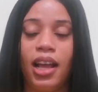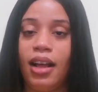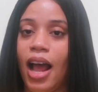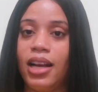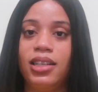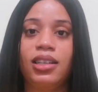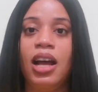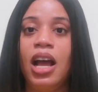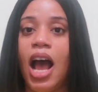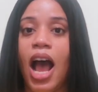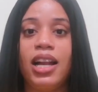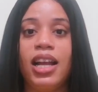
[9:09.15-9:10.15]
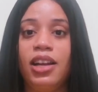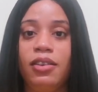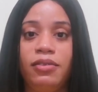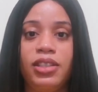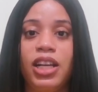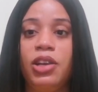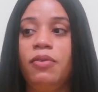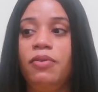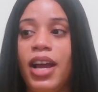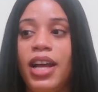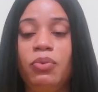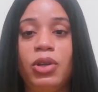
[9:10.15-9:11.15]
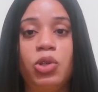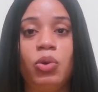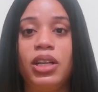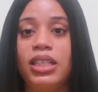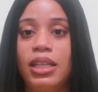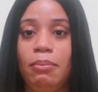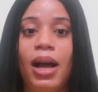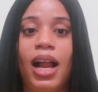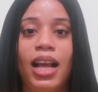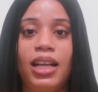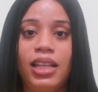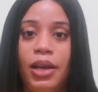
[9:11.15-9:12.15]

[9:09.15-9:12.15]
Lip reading: and at the end of the day, you find which one is a balance,